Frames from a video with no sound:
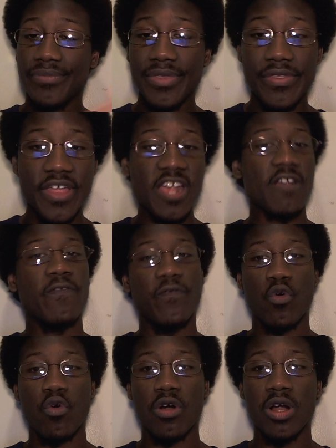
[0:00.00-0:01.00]

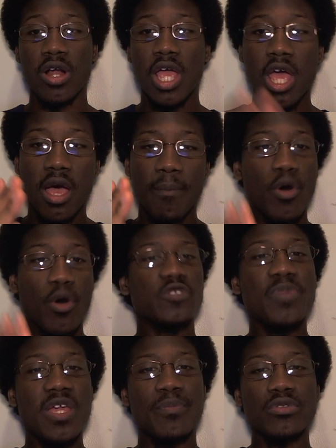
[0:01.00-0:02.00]
Therefore,
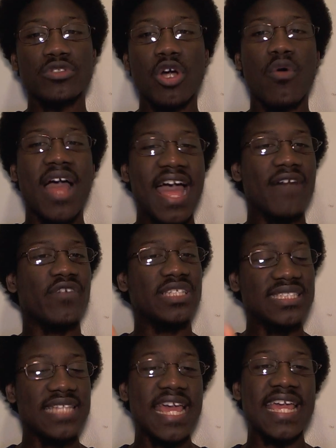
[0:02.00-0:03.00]
most people don't have a
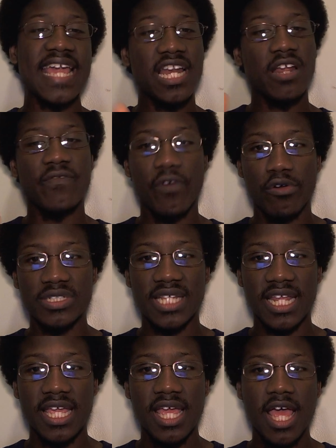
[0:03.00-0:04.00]
stake in
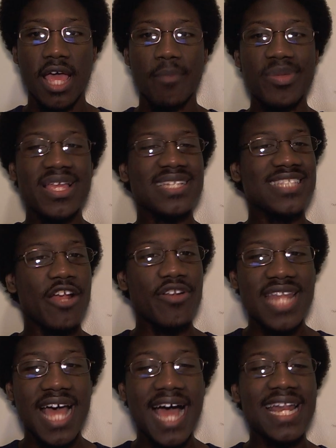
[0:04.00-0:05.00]
diversity because they're
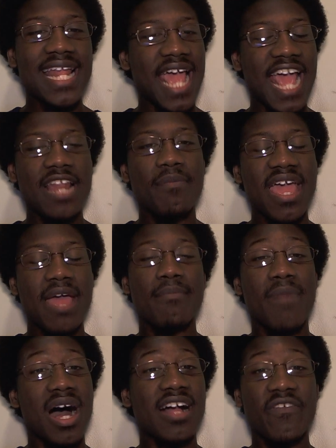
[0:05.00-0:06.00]
not anime and
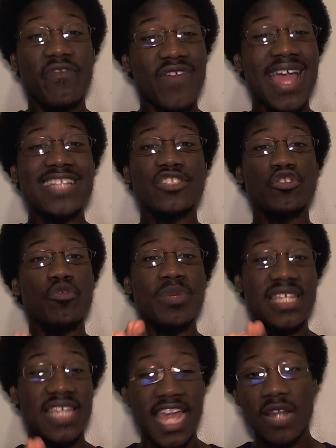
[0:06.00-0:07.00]
manga fans to
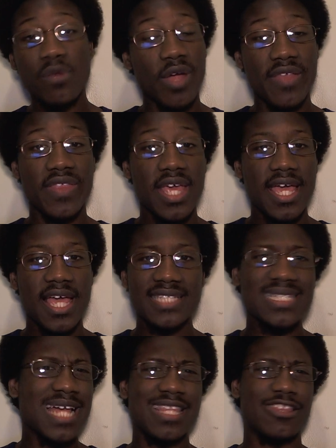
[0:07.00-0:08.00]
begin with.
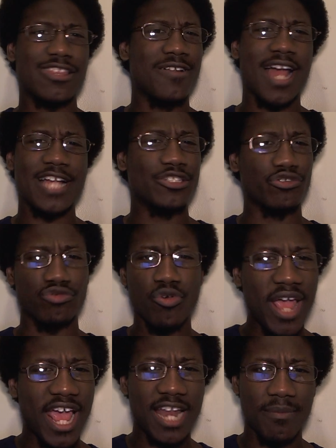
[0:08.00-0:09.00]
It's not that they're not
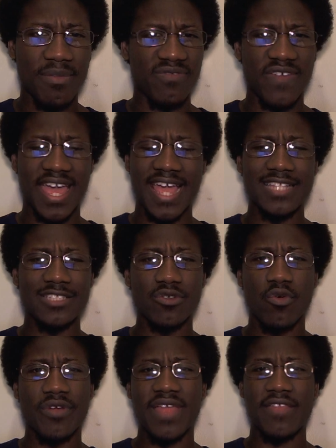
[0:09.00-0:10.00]
true anime fans
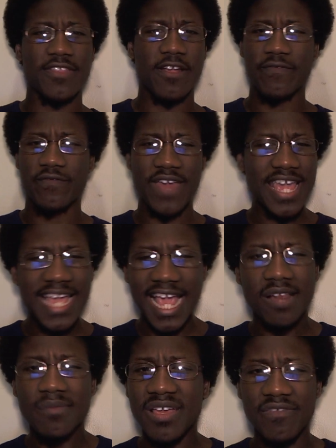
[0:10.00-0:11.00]
or that they're fake
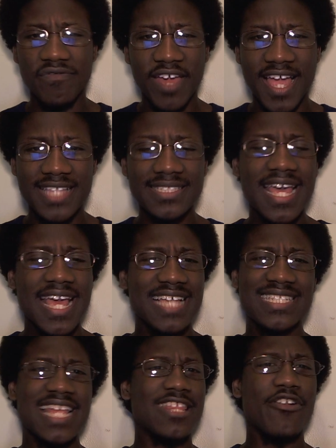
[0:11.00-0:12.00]
anime fans,
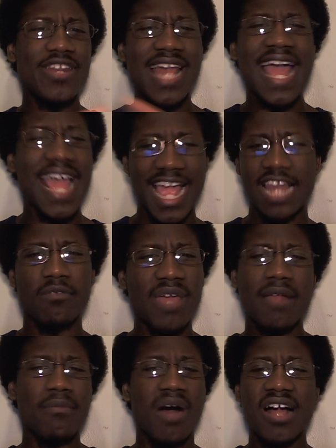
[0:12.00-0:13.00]
it's that they're not anime
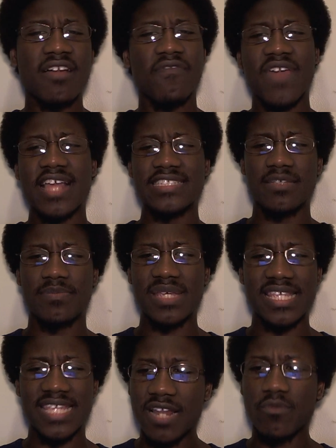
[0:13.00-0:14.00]
and manga fans to
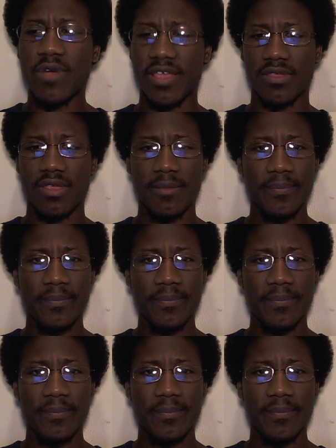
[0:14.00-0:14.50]
begin with.